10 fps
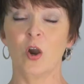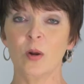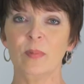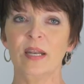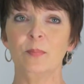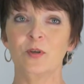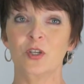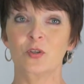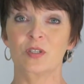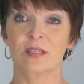Harmony
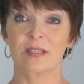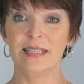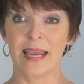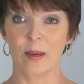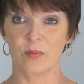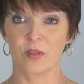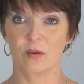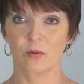produces depth,